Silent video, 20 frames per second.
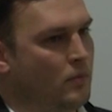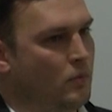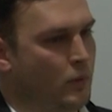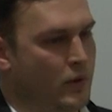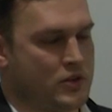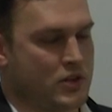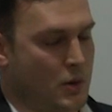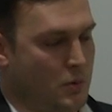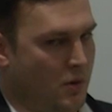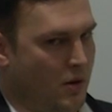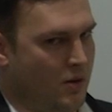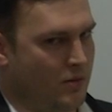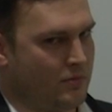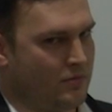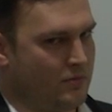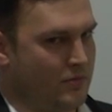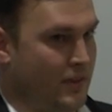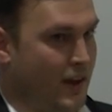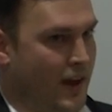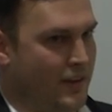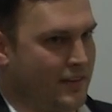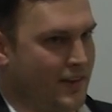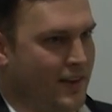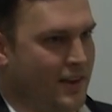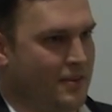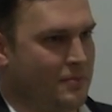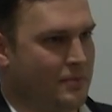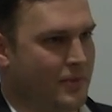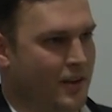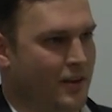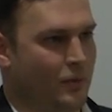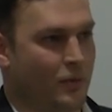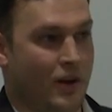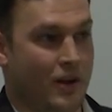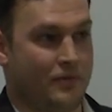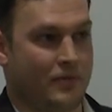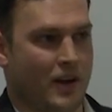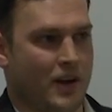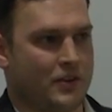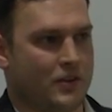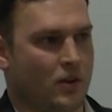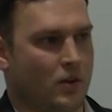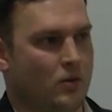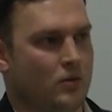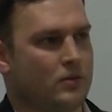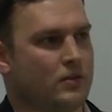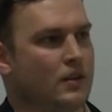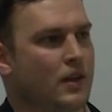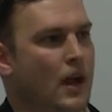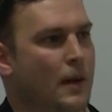which I won't, not get it, but if I don't,